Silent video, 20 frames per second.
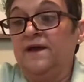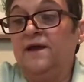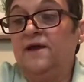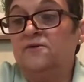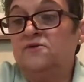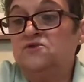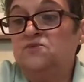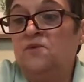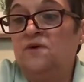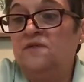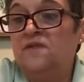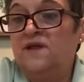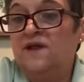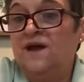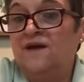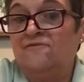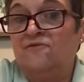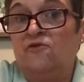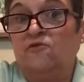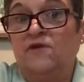Here's one that
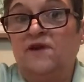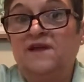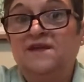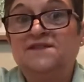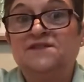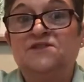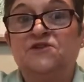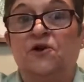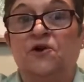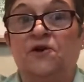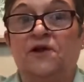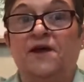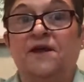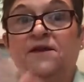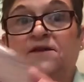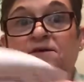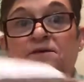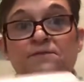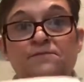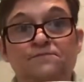I've already started.